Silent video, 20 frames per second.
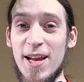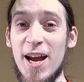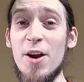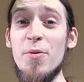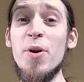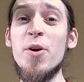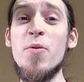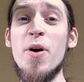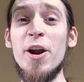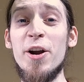I
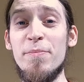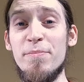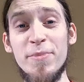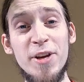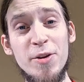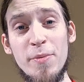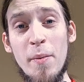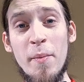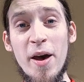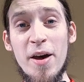require
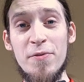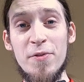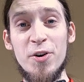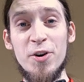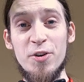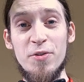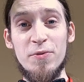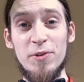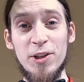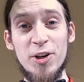minimum
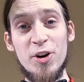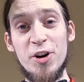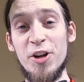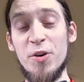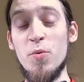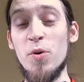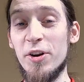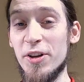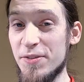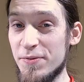effort of
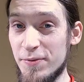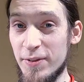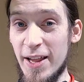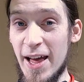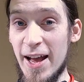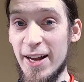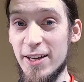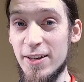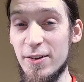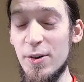learning what is
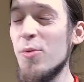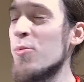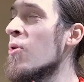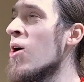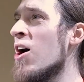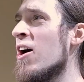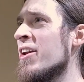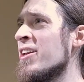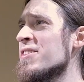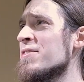FLAC.
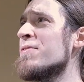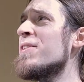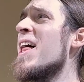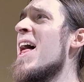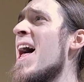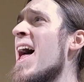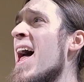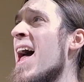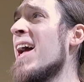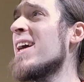What is
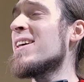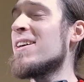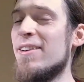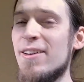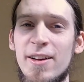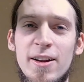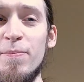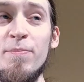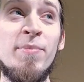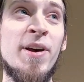FLAC?
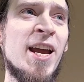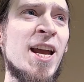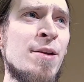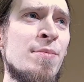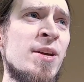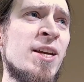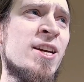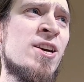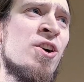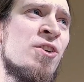
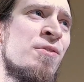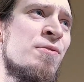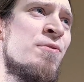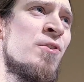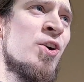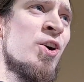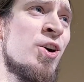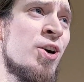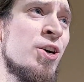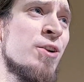Baby,
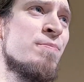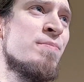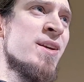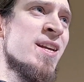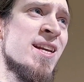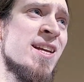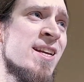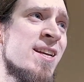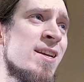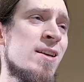convert
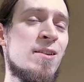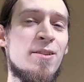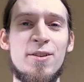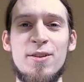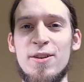me.